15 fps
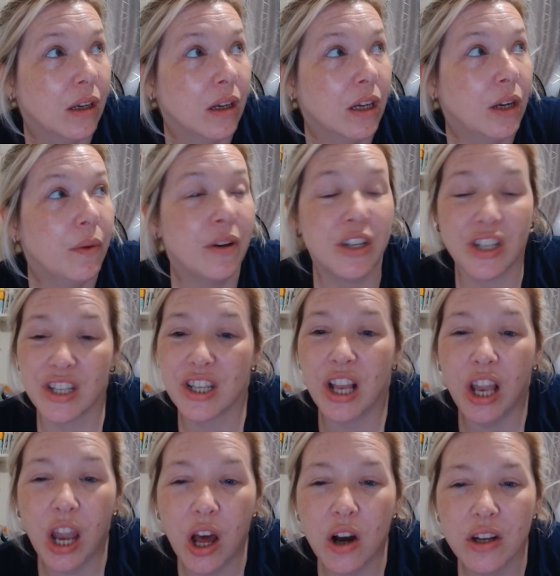I mean, this is the
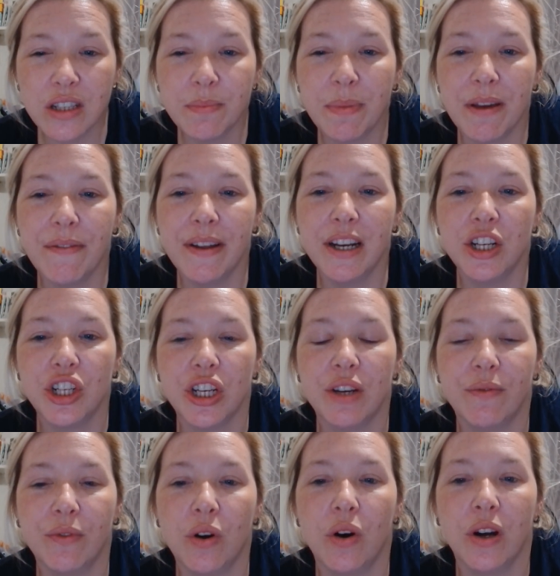last bit of energy
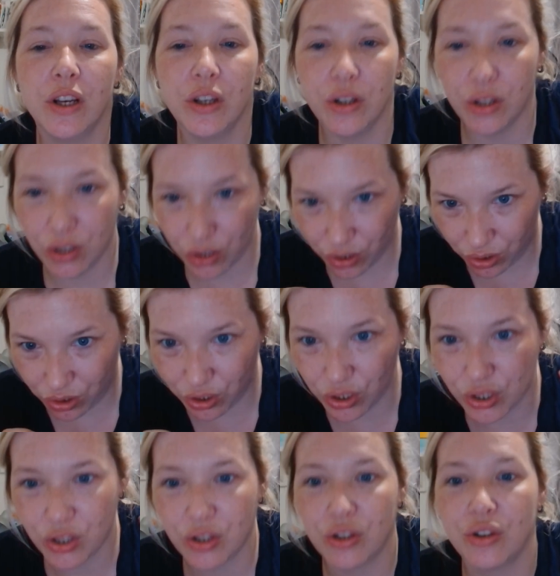you've got, and
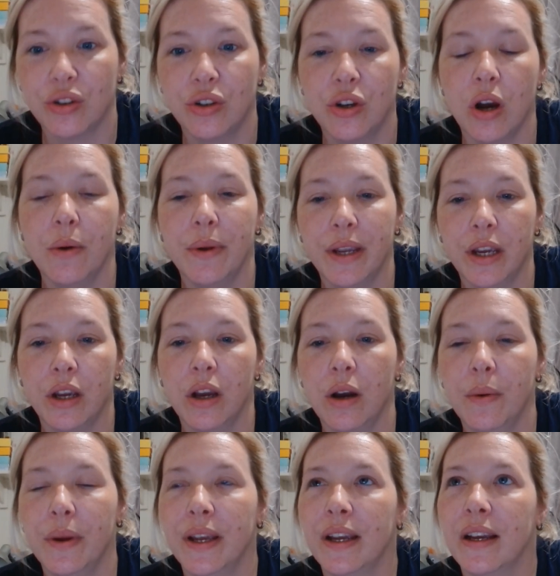just going and
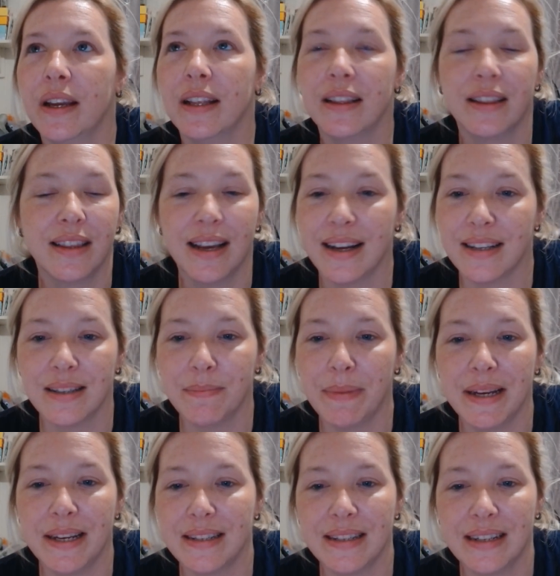going. That's
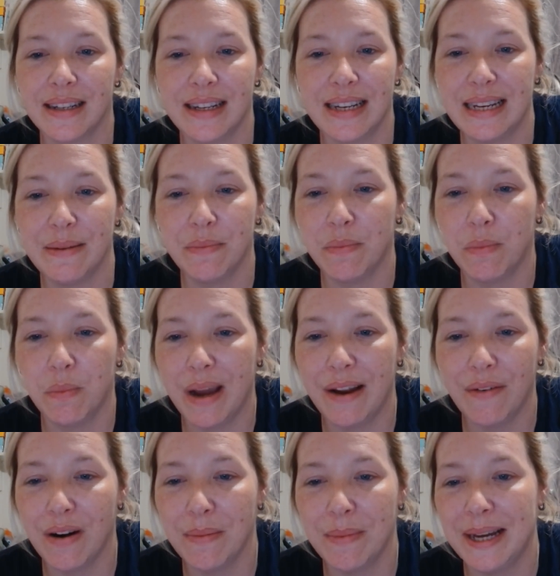basically
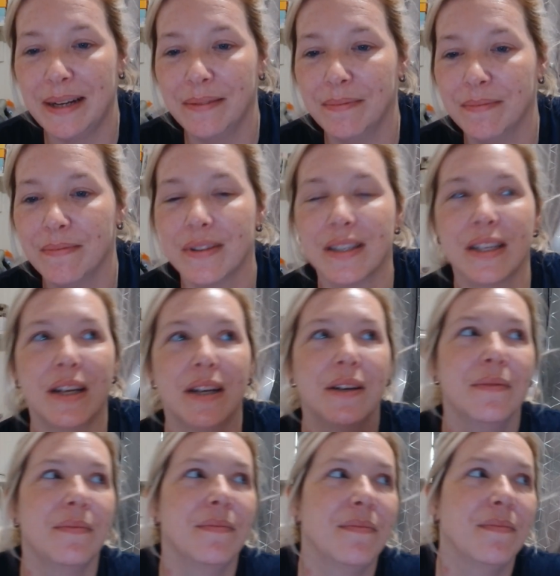where I'm at.
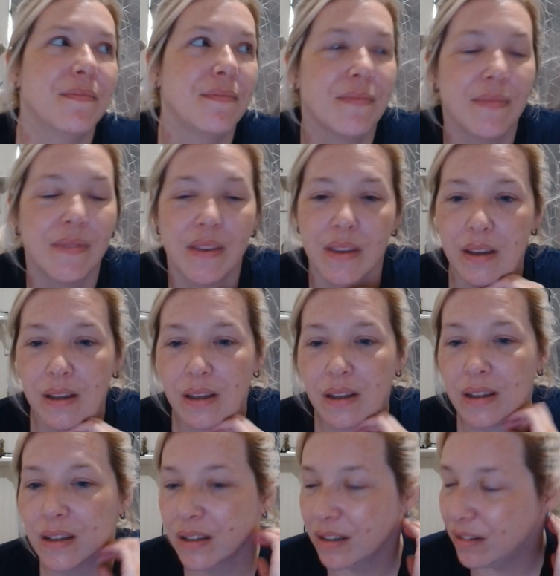So,
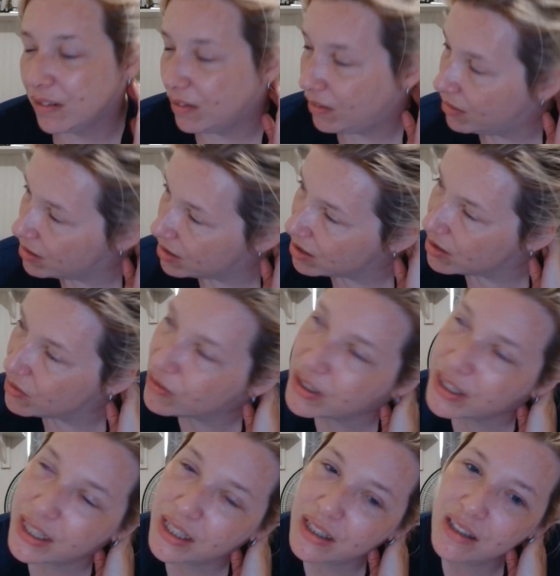oh, it's
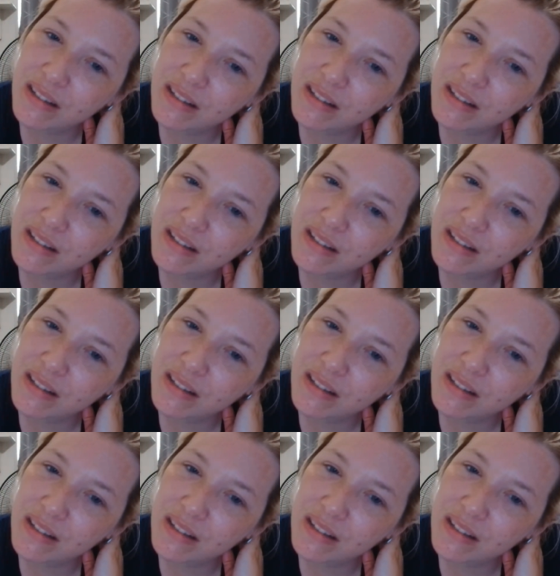annoying.